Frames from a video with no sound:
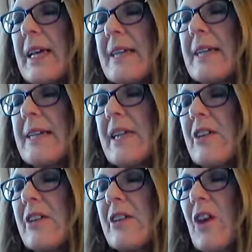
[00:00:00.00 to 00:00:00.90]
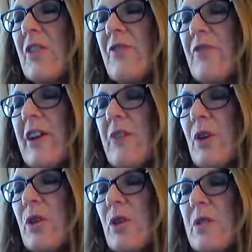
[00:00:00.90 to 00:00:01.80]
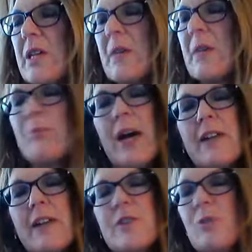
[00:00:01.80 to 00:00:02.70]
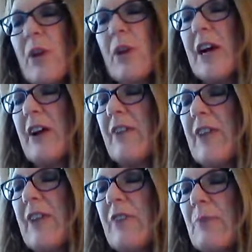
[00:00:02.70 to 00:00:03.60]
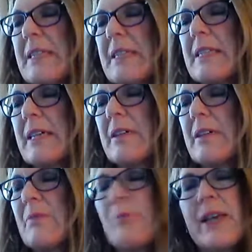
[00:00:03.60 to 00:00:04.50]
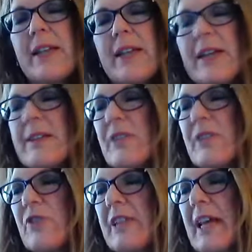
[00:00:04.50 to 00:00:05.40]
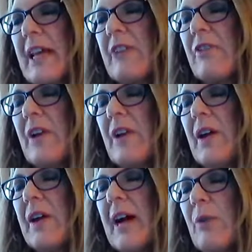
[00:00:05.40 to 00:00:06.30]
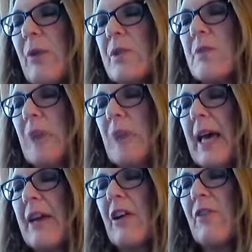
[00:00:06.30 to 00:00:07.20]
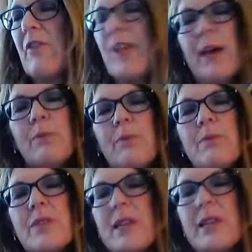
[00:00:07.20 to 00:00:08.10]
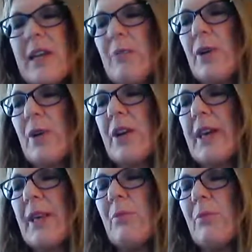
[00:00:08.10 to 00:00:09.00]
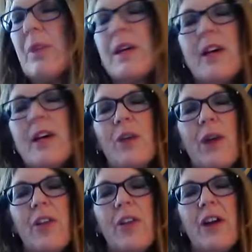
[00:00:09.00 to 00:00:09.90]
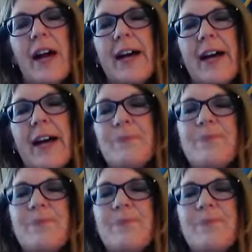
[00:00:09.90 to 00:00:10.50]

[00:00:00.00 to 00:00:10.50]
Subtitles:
And here on the ferry road, miles from where I've left my son, beginning a different life, I want to beg of them to keep on him a weather eye.